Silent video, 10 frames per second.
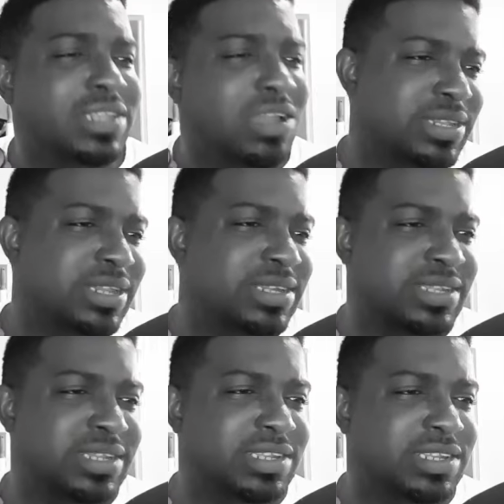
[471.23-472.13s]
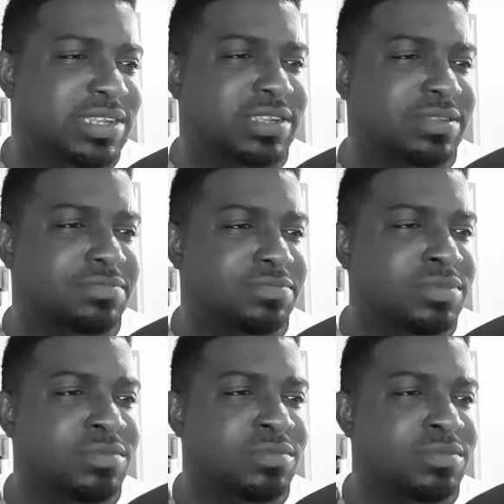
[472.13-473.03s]
Anastasis,
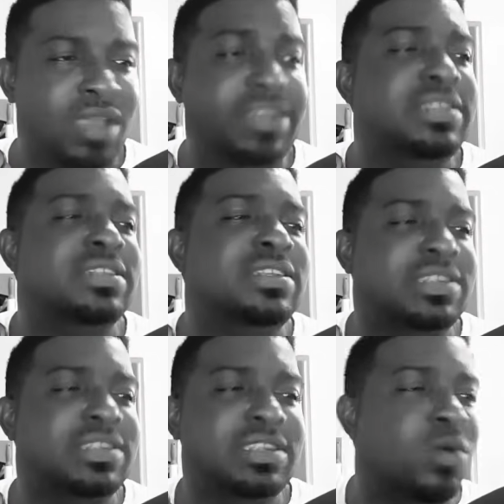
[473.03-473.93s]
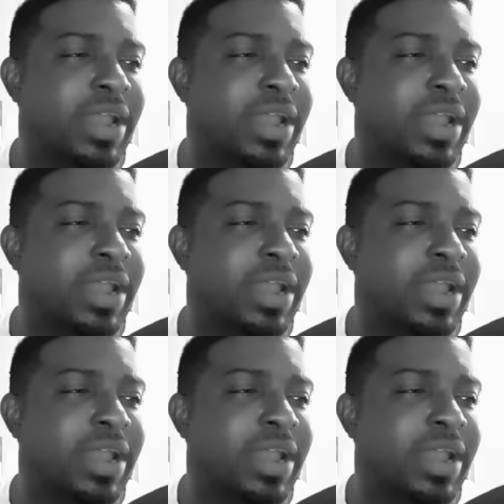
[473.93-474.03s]
and this is one line.